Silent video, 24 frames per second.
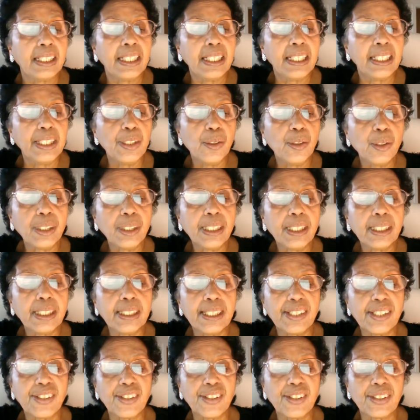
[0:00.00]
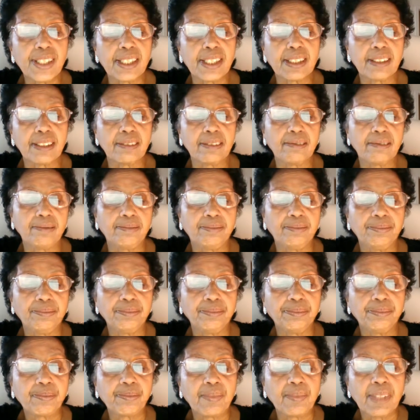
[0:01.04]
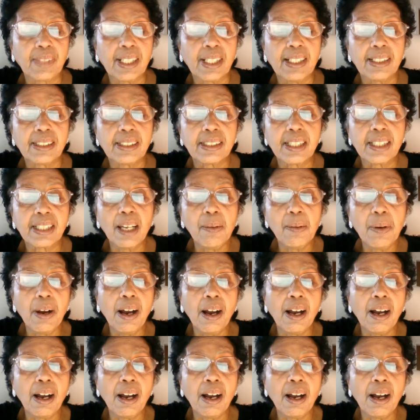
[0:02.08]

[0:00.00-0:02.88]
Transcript: idiotic decision. Some